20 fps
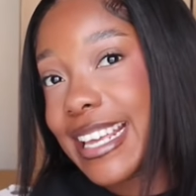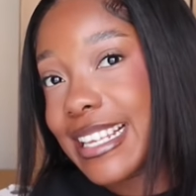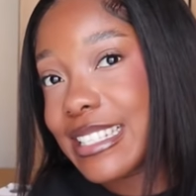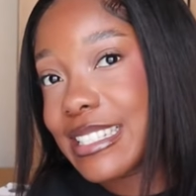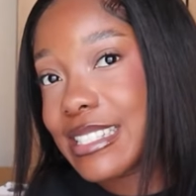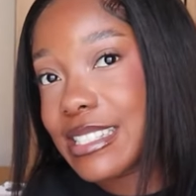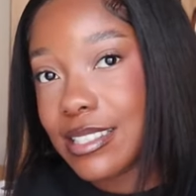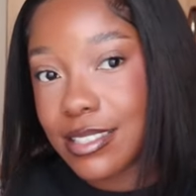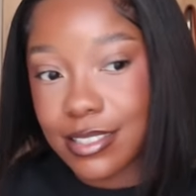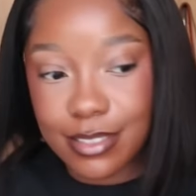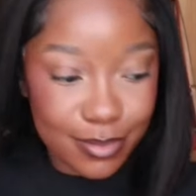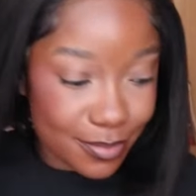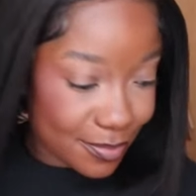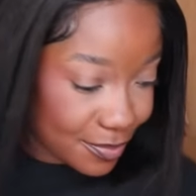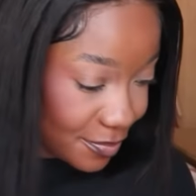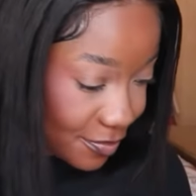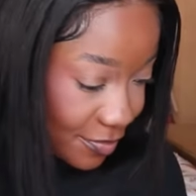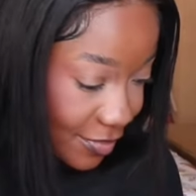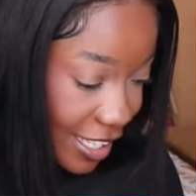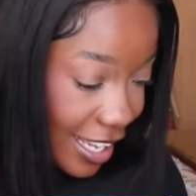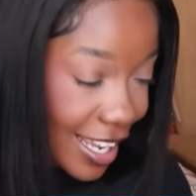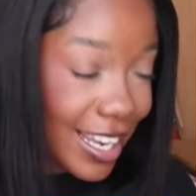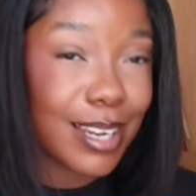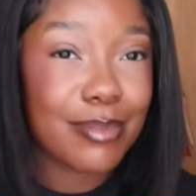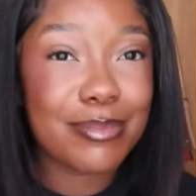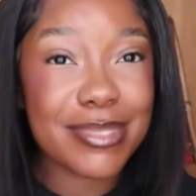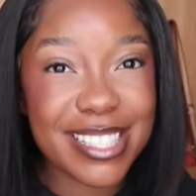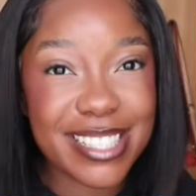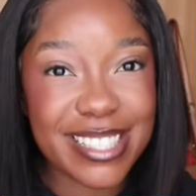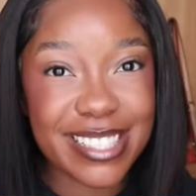is,
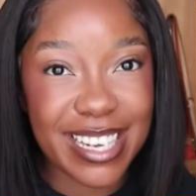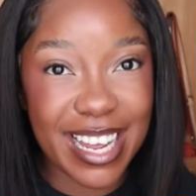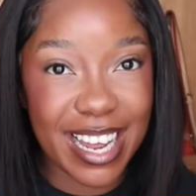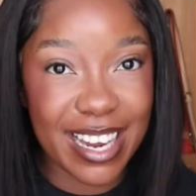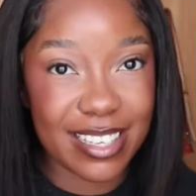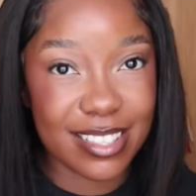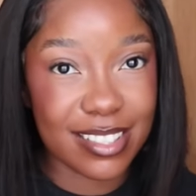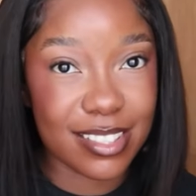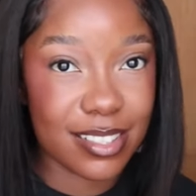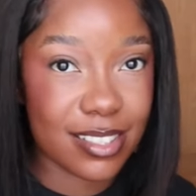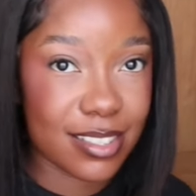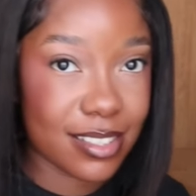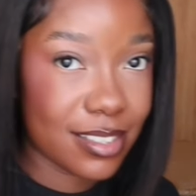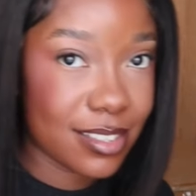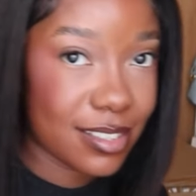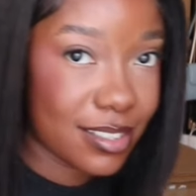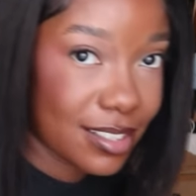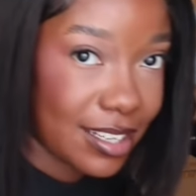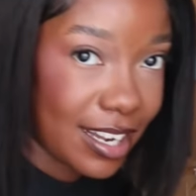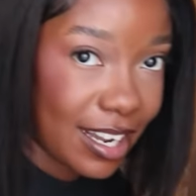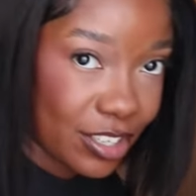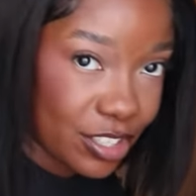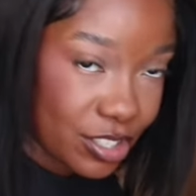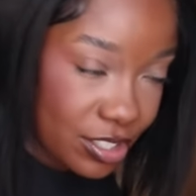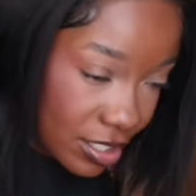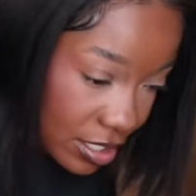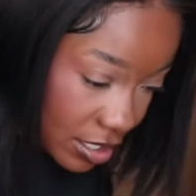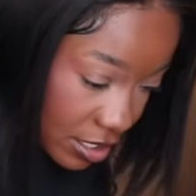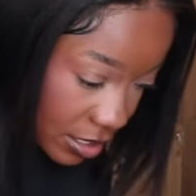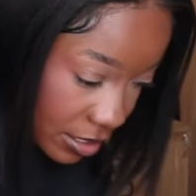let me stand
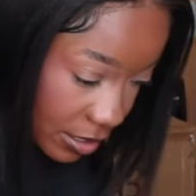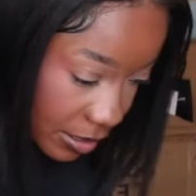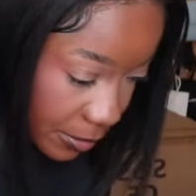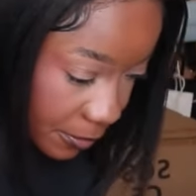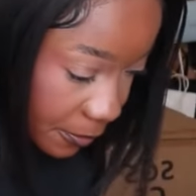actually.